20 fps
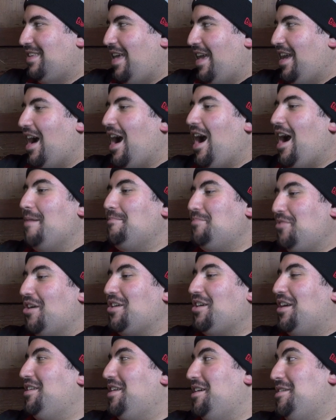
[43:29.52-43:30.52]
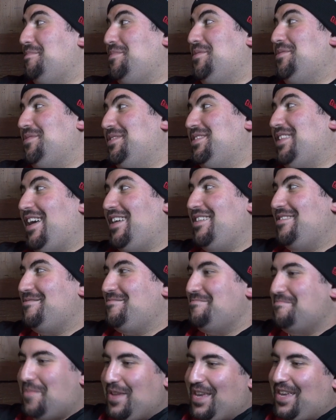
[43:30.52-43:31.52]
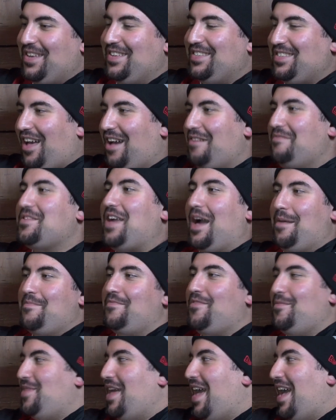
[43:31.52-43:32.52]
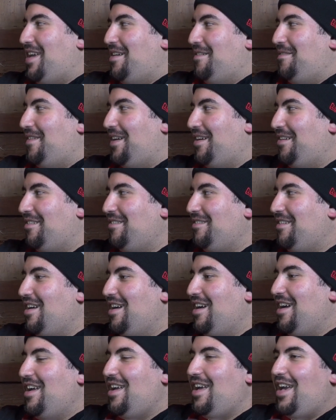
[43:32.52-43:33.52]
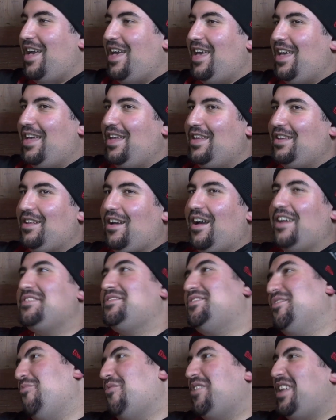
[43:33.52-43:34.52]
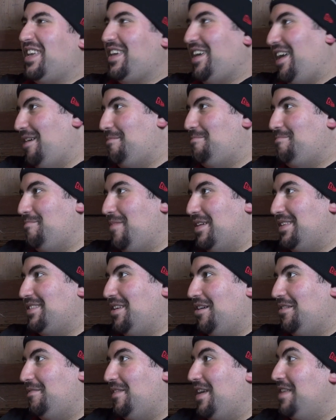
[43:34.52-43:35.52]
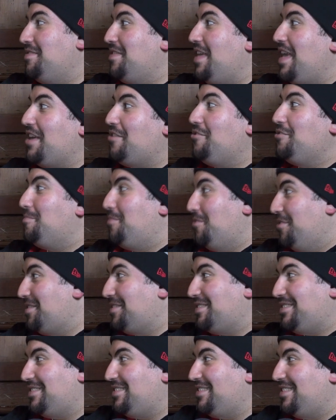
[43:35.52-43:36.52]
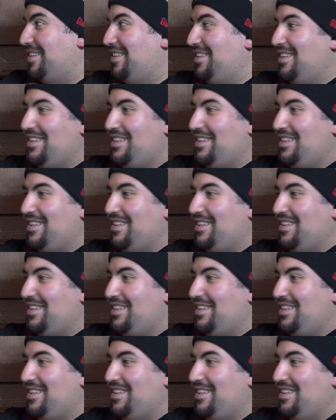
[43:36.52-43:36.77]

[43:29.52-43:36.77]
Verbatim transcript: saying I'm not going to abuse that because I've yeah, come from the AFL yeah. and I still want to keep myself in their good books.